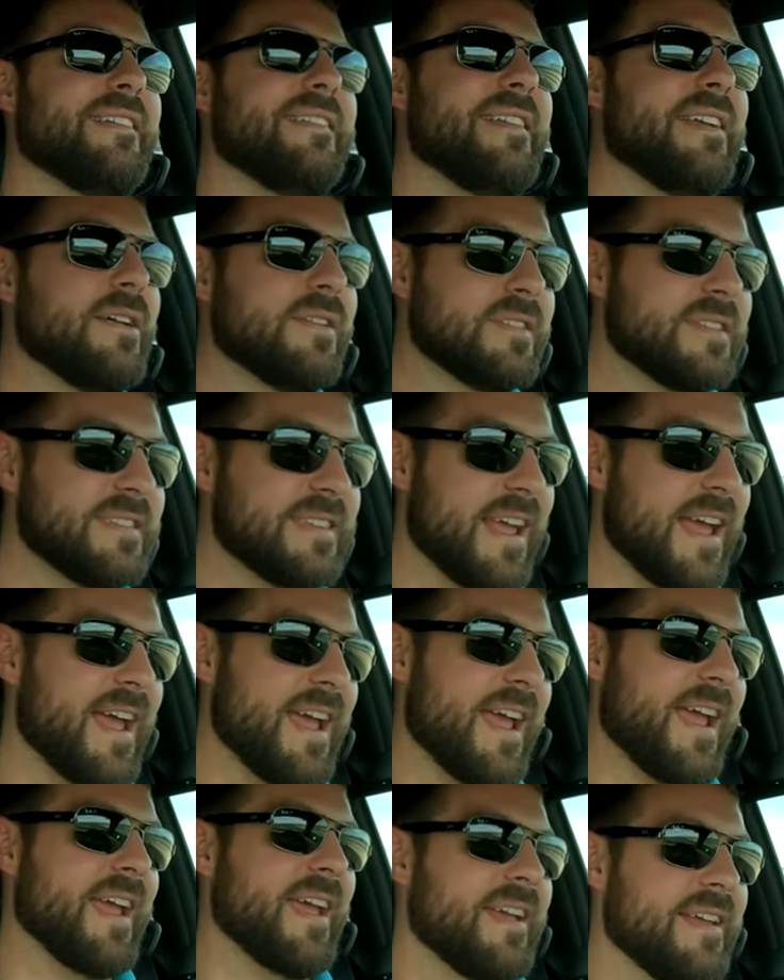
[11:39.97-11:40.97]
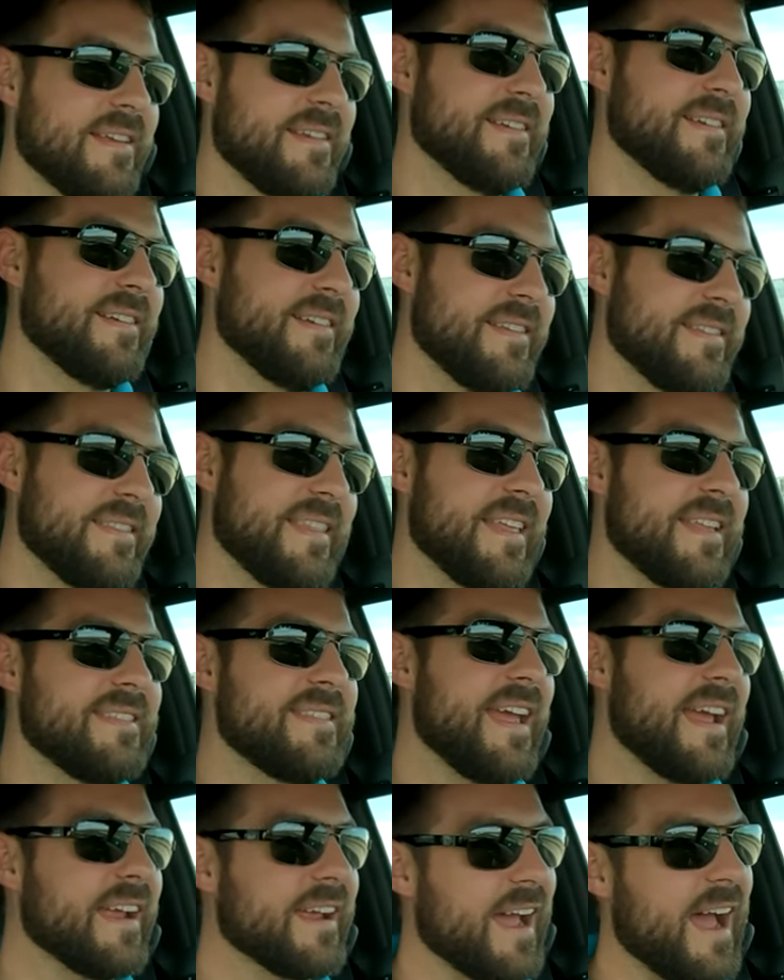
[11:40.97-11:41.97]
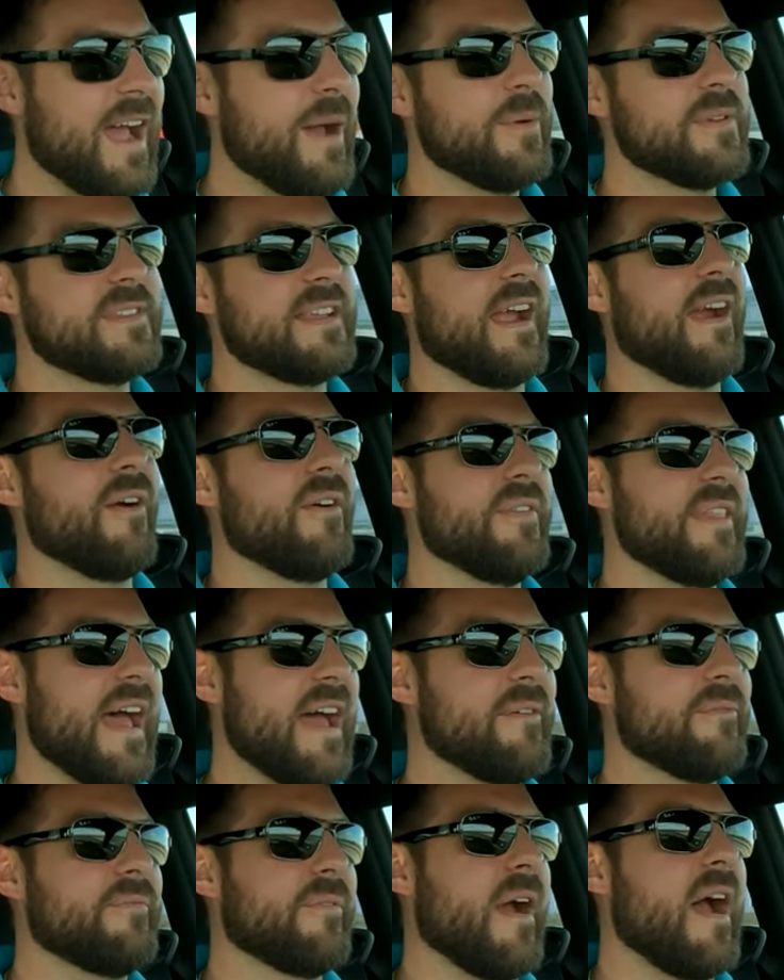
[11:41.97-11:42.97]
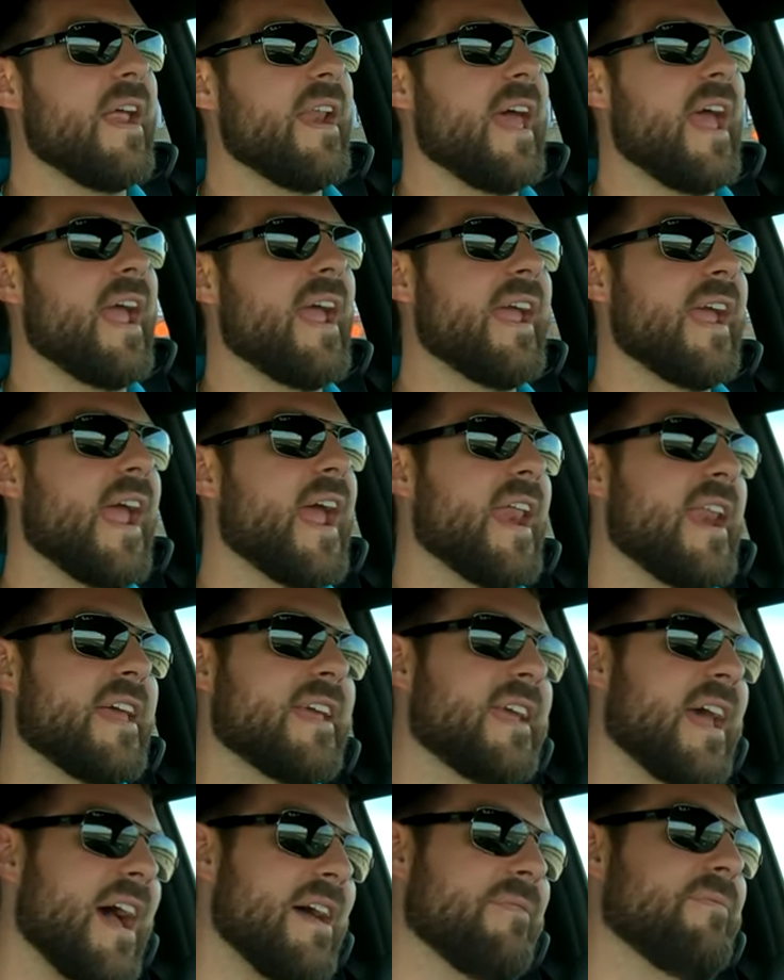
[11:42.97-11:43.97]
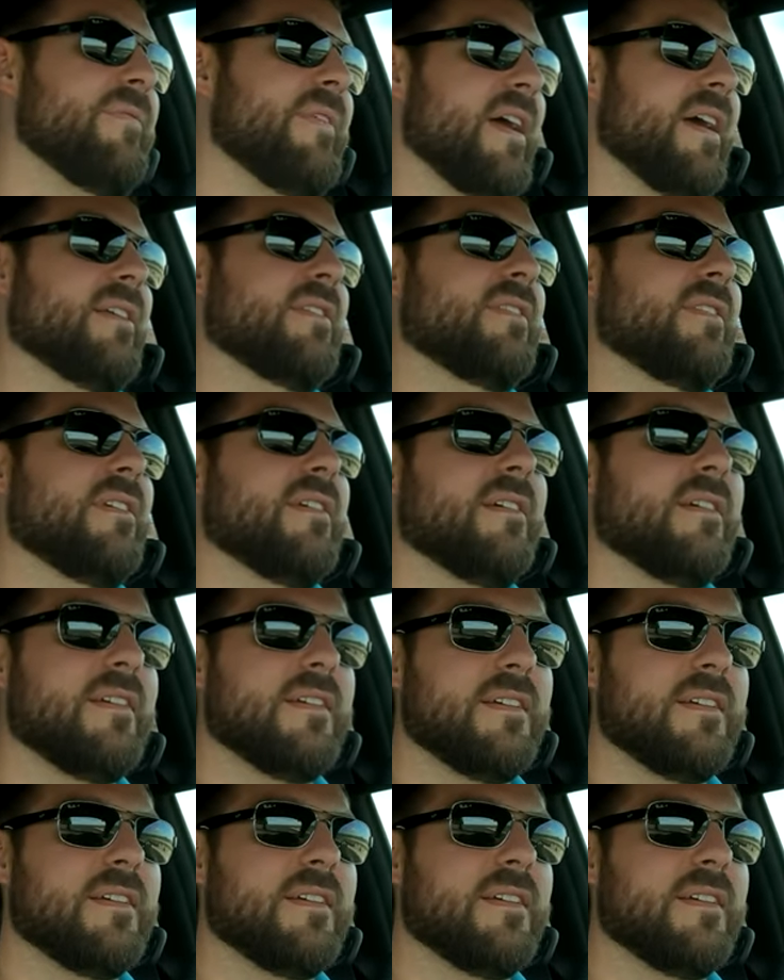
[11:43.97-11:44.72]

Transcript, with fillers: me? Needless to say, the dent guy was there on that Friday, and it got fixed.